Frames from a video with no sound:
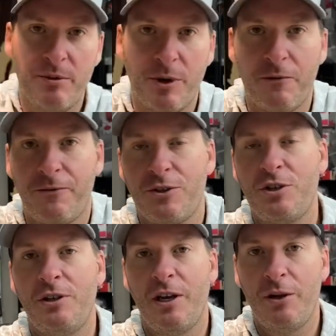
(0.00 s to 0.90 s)
about
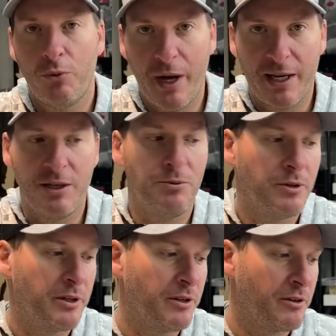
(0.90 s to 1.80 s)
fishing a WACKY
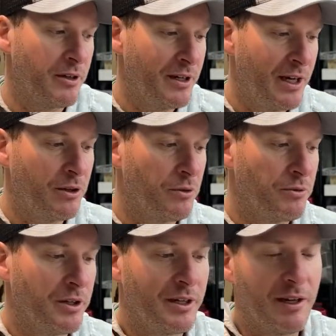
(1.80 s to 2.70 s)
rig or a NACO
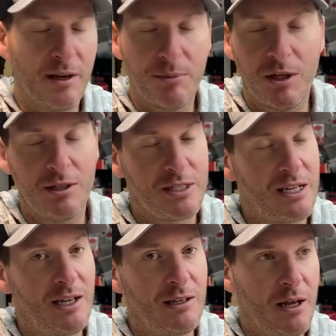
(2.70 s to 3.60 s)
rig. And I'm gonna
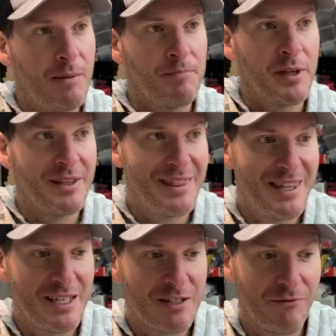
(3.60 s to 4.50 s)
say in
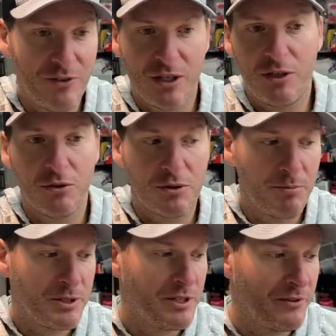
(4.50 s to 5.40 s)
this video
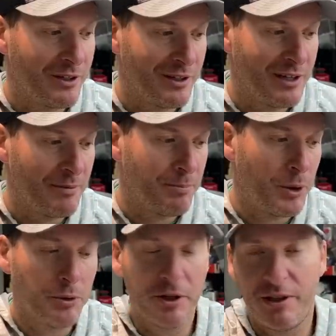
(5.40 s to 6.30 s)
specifically that
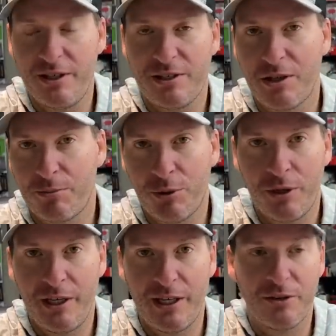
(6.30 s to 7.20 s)
both of these are
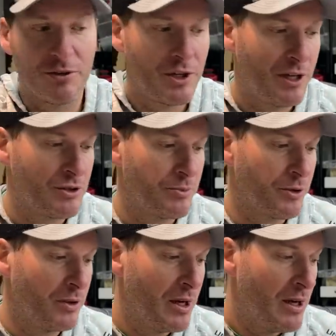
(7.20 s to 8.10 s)
pretty
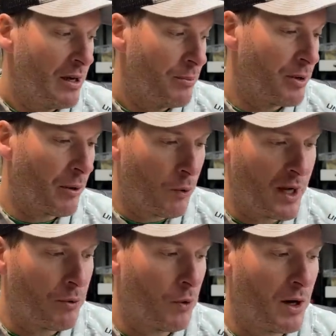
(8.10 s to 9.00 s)
interchangeable, but I
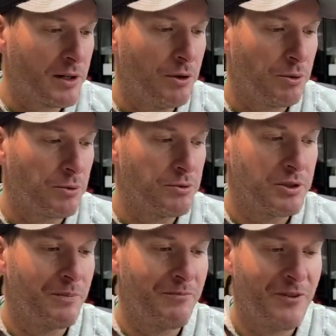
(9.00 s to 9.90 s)
wanna walk you through
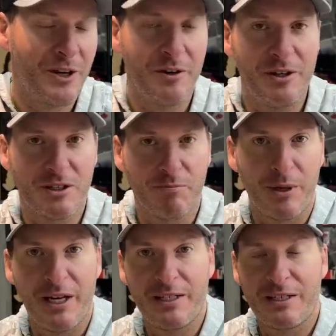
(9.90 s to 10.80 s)
some various
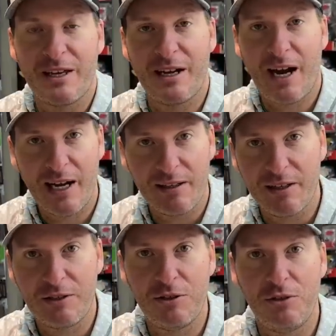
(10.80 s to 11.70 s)
baits that I
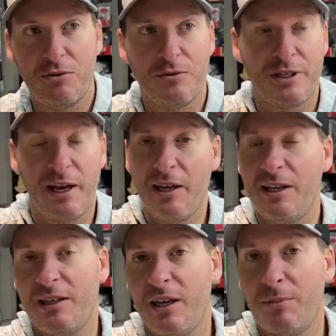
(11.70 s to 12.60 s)
like to use
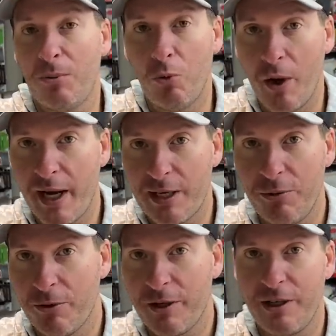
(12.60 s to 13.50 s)
anytime I'm
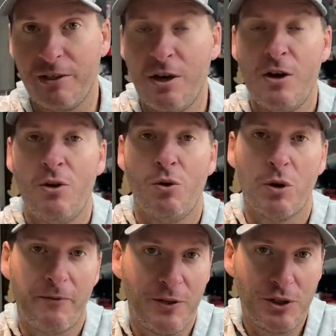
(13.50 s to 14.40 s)
WACKY rigging
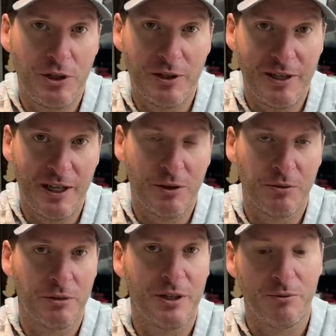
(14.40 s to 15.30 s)
or fishing a NACO
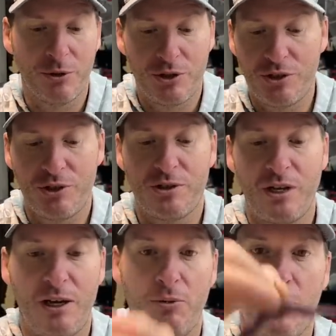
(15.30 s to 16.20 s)
rig, which is just
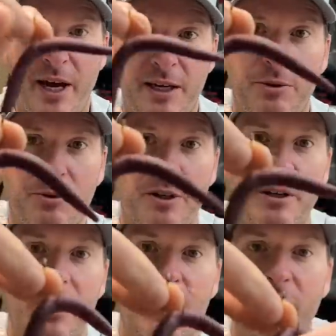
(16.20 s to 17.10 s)
a WACKY
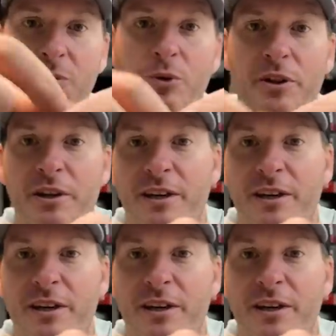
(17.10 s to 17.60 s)
rig with a